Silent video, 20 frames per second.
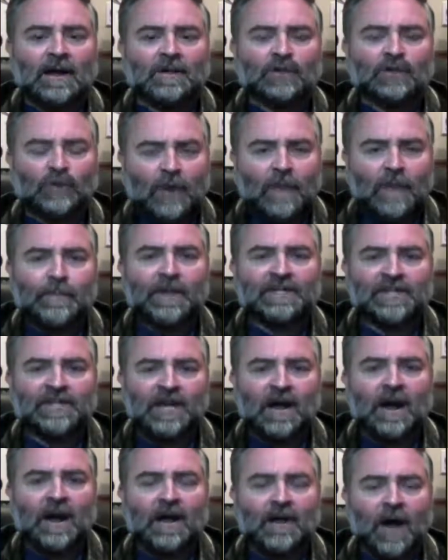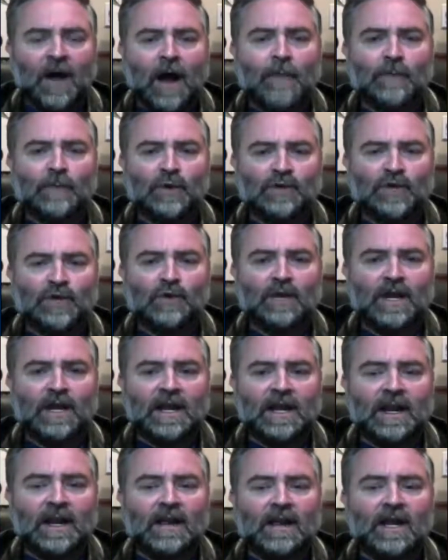Trump has the
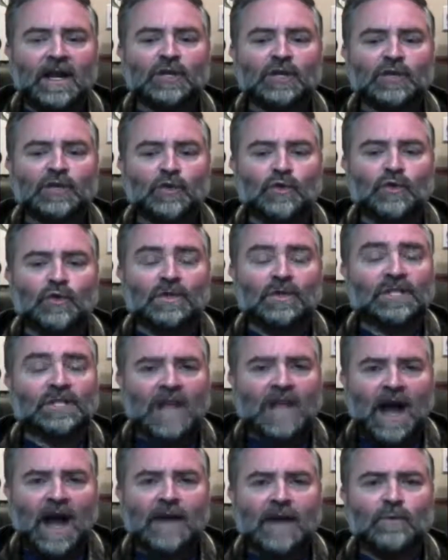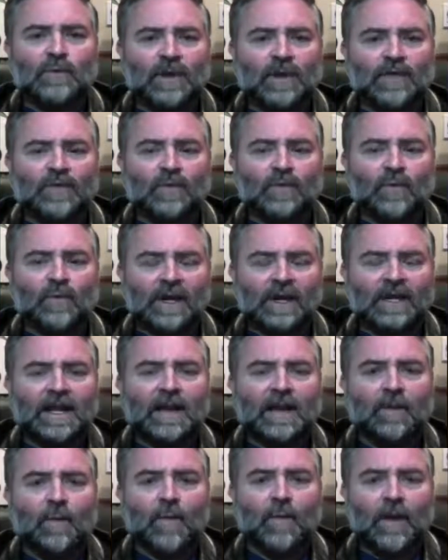opportunity to side with
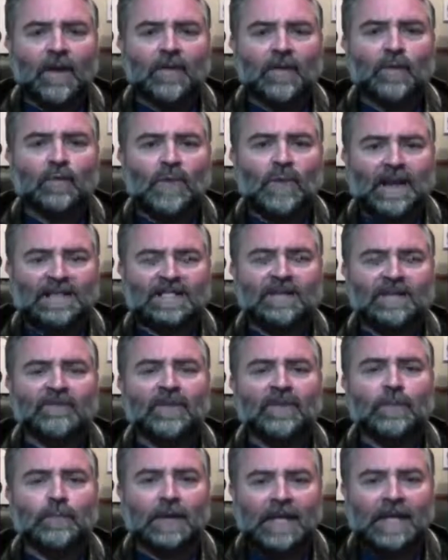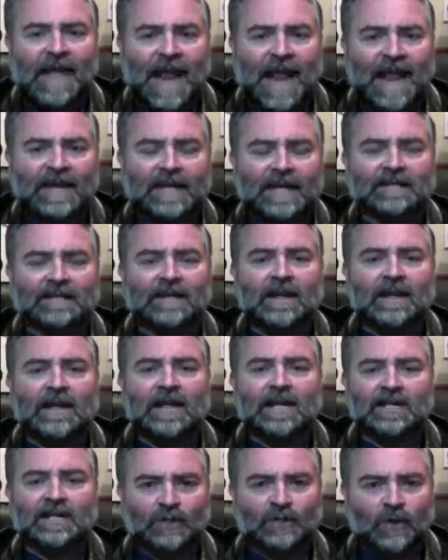really where the rest of the planet
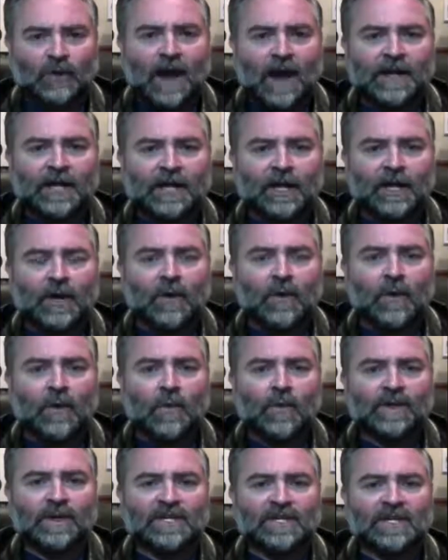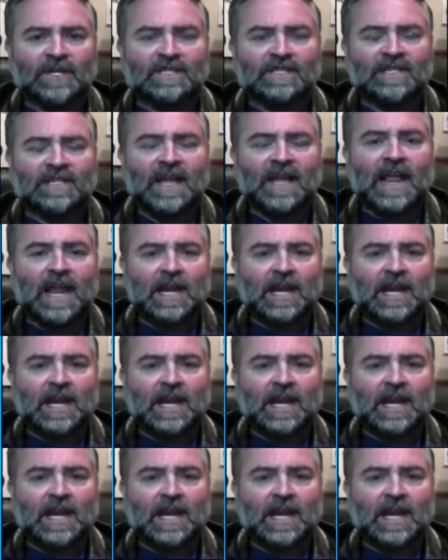is trying to go, which is